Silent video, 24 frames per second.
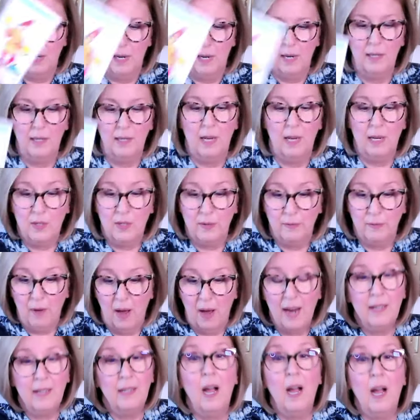And then
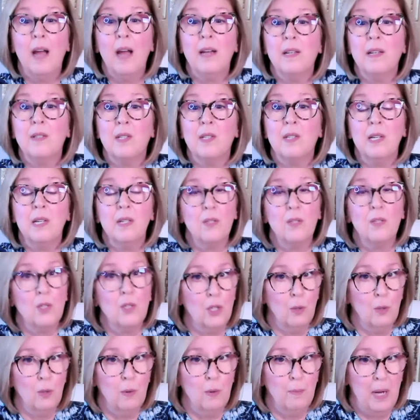divine guidance is
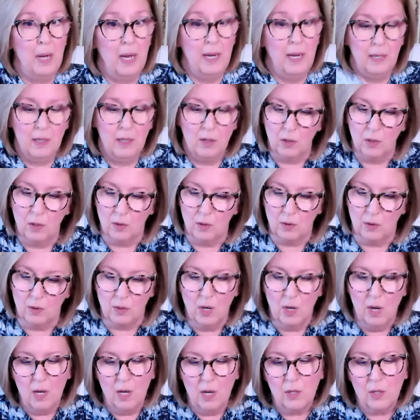Two of Pentacles.